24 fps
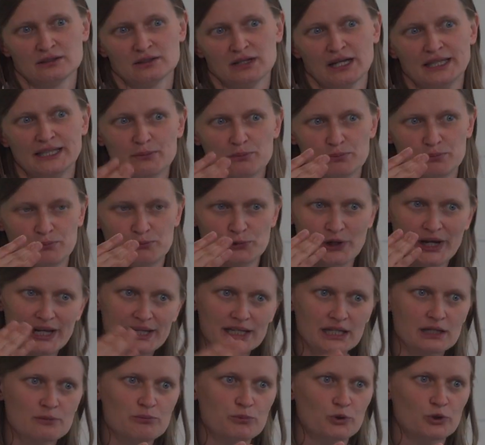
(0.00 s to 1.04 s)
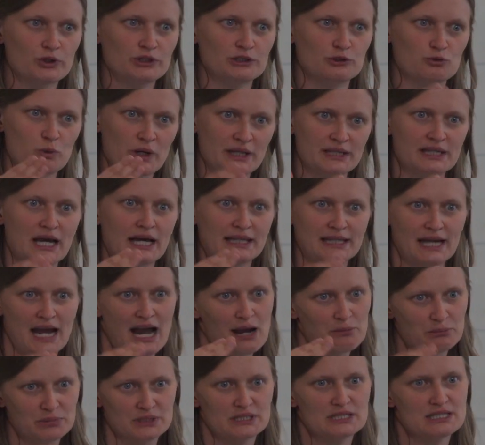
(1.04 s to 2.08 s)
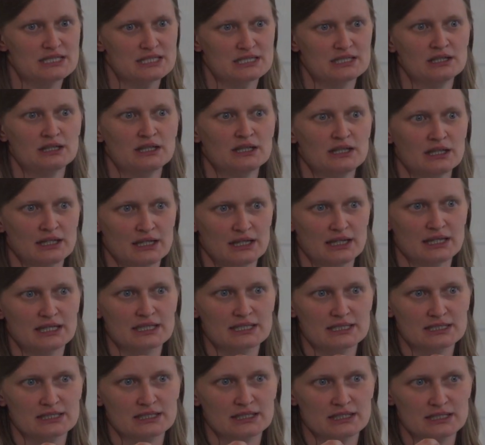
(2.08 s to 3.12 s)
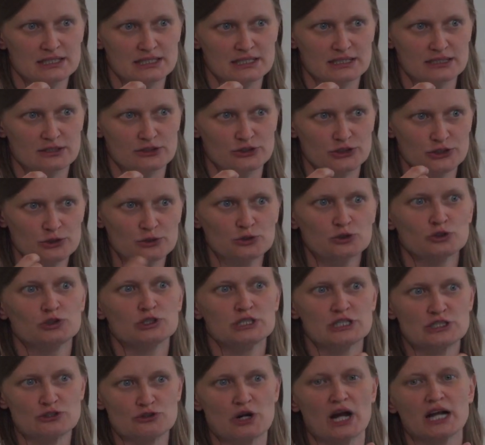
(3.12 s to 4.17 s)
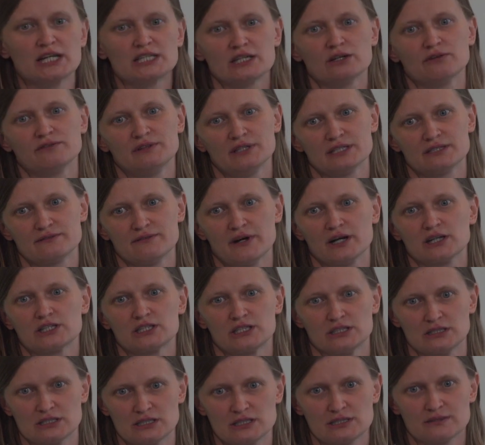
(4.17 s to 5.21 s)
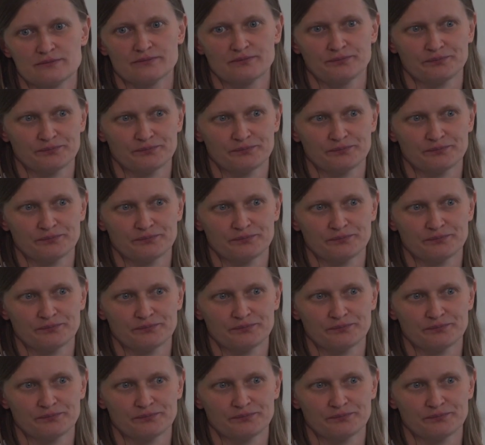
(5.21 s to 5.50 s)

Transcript: And the breaking point when that happens is, is due to the structure of these functions.